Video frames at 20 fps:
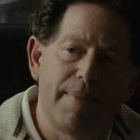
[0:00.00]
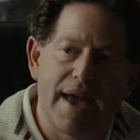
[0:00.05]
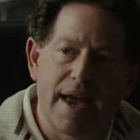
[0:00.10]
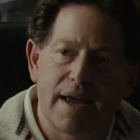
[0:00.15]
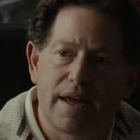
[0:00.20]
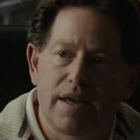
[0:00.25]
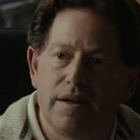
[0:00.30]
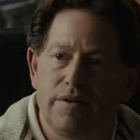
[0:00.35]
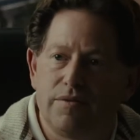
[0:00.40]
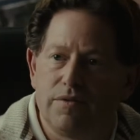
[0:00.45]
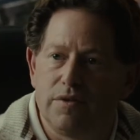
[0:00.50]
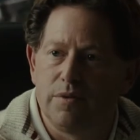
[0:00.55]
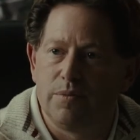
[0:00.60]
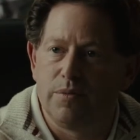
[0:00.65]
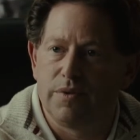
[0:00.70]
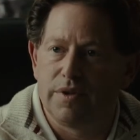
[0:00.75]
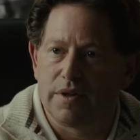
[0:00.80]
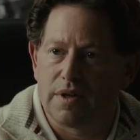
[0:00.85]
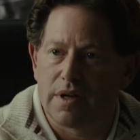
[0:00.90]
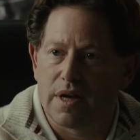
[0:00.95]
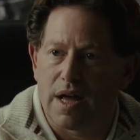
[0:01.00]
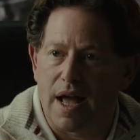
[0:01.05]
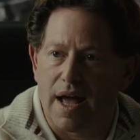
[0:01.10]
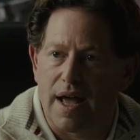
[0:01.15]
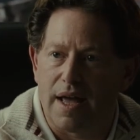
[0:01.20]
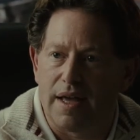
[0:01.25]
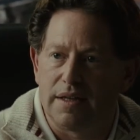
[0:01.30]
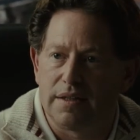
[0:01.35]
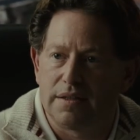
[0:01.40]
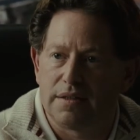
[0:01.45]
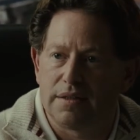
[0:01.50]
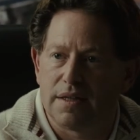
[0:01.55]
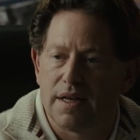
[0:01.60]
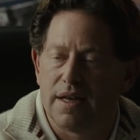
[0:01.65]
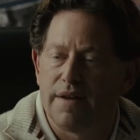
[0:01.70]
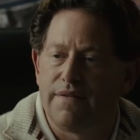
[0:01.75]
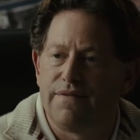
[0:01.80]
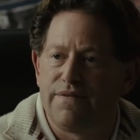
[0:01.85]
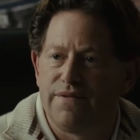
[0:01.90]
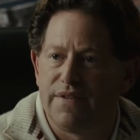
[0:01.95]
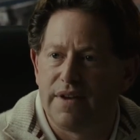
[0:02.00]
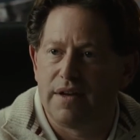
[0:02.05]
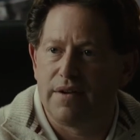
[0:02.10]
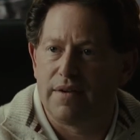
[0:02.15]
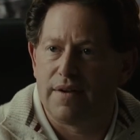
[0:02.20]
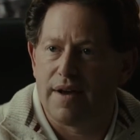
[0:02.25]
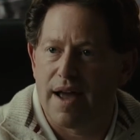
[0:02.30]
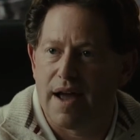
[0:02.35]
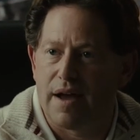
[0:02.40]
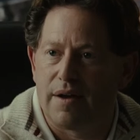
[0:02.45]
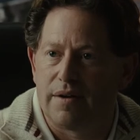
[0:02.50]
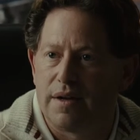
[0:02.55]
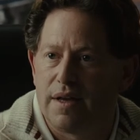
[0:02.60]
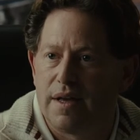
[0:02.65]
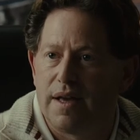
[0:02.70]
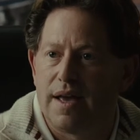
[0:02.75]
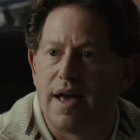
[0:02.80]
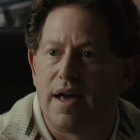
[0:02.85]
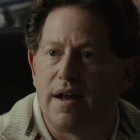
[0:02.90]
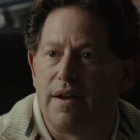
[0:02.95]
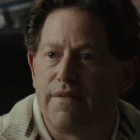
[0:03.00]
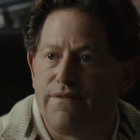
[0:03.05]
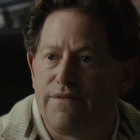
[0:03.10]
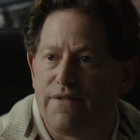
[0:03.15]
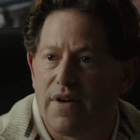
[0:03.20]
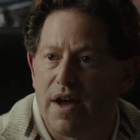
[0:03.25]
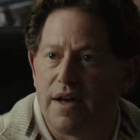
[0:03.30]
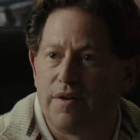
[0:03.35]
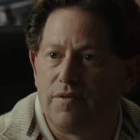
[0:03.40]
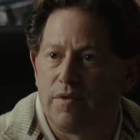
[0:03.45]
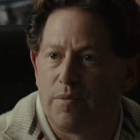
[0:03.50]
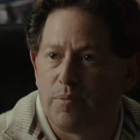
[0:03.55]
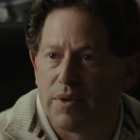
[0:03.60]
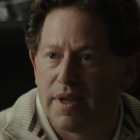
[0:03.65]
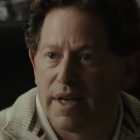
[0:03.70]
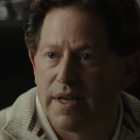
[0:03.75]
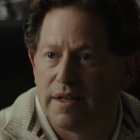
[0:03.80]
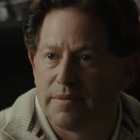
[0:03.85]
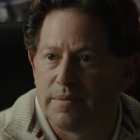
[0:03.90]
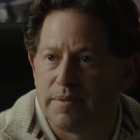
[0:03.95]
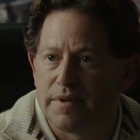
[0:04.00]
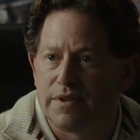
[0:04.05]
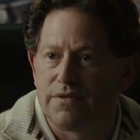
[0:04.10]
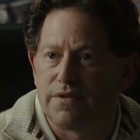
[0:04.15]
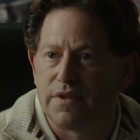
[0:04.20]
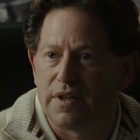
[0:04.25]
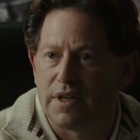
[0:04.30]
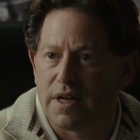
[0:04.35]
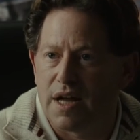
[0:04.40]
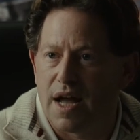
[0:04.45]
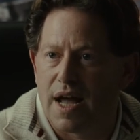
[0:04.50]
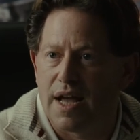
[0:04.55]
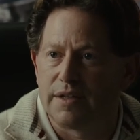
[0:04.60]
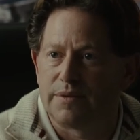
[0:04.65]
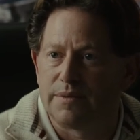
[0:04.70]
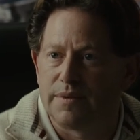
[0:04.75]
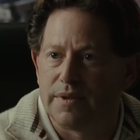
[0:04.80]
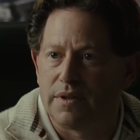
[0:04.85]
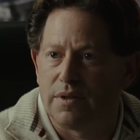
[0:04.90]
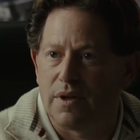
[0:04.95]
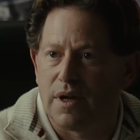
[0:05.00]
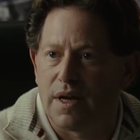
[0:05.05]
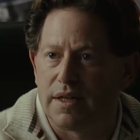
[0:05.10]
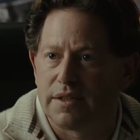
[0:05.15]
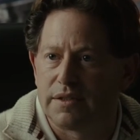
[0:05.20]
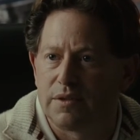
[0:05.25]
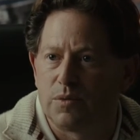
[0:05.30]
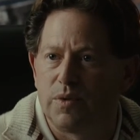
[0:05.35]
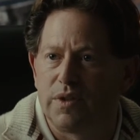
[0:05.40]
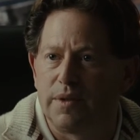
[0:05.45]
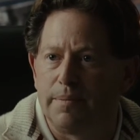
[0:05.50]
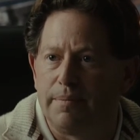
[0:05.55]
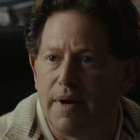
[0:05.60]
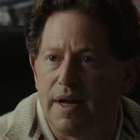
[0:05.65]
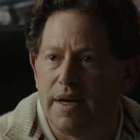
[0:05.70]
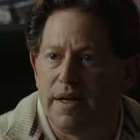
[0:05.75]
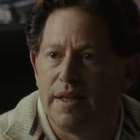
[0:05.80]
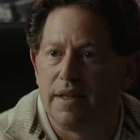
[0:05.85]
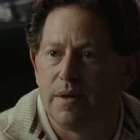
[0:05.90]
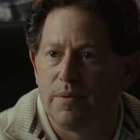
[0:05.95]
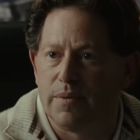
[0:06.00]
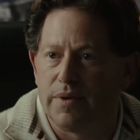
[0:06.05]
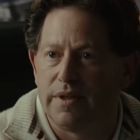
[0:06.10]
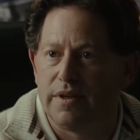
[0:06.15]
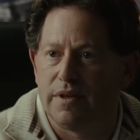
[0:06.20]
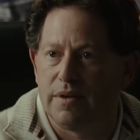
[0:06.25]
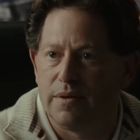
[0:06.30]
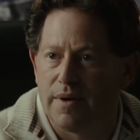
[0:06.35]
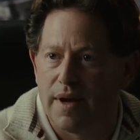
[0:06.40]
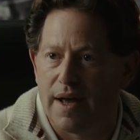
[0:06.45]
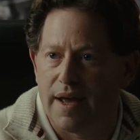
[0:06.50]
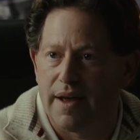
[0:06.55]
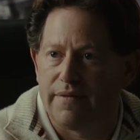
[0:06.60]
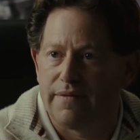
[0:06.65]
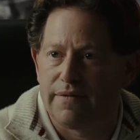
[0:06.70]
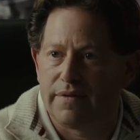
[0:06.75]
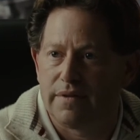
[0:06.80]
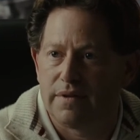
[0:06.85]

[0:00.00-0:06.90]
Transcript: back in a room with your guys, and figure out how to find replacements for the guys we lost with the money that we do have.